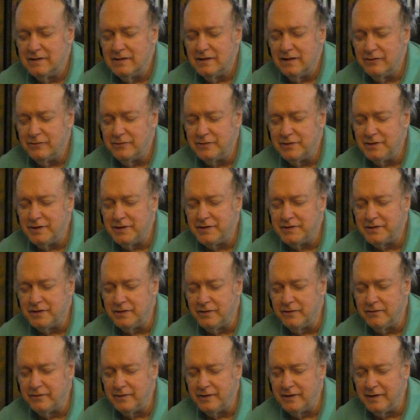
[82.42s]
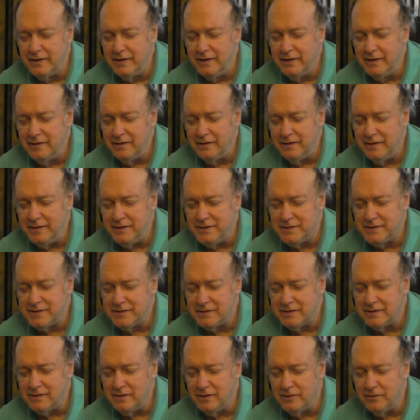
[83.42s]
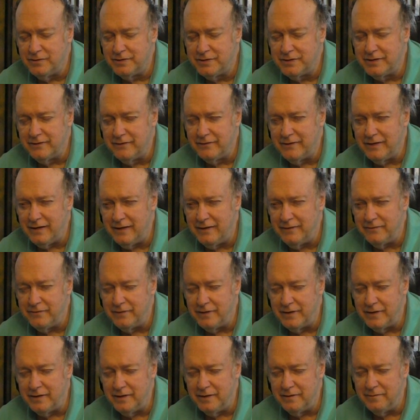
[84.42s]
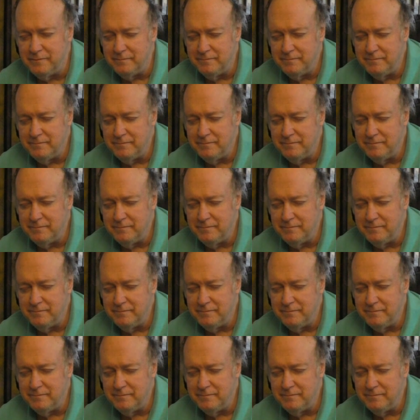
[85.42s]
I was just over the east coast of Africa